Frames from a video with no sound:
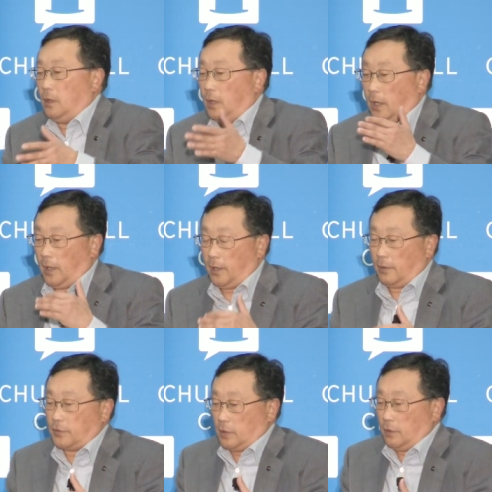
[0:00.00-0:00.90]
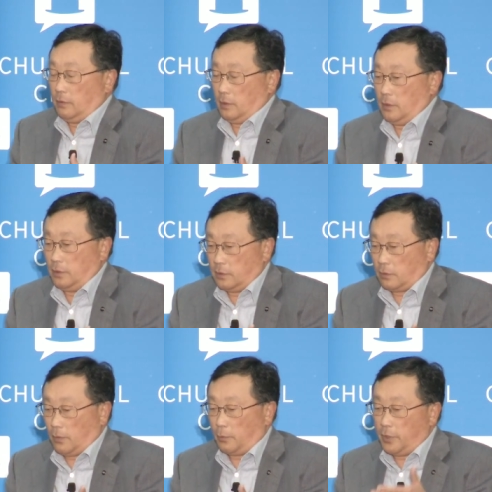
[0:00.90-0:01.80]
Uh, anyway, so, uh,
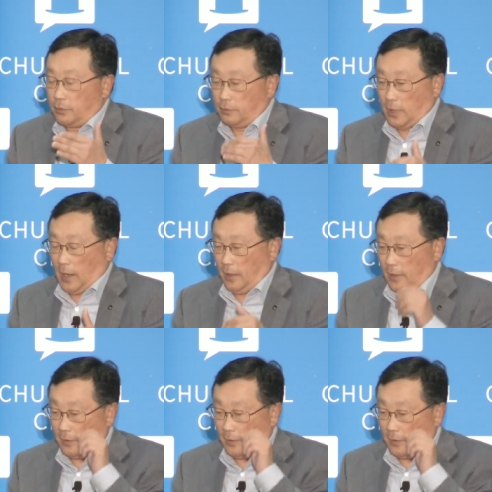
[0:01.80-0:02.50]
so when we do that,